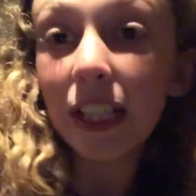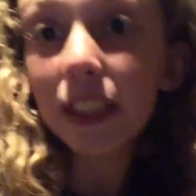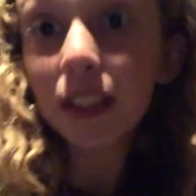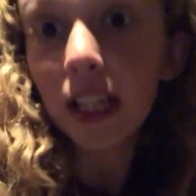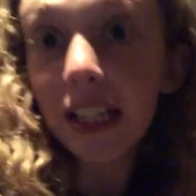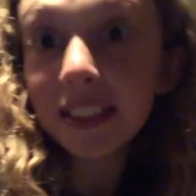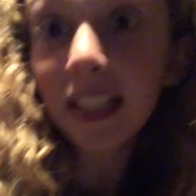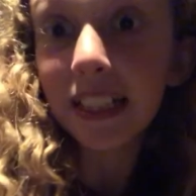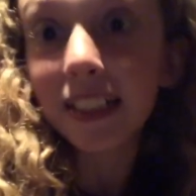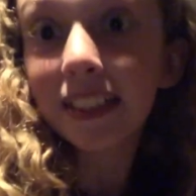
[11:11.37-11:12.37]
it's
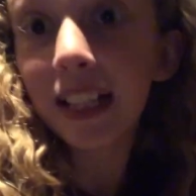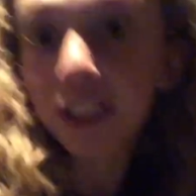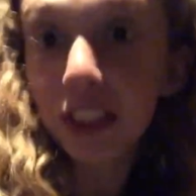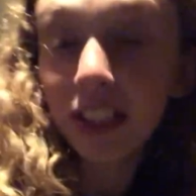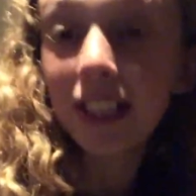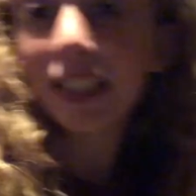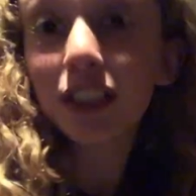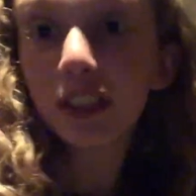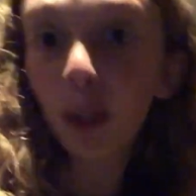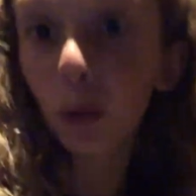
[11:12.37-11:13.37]
like sketching this. It's so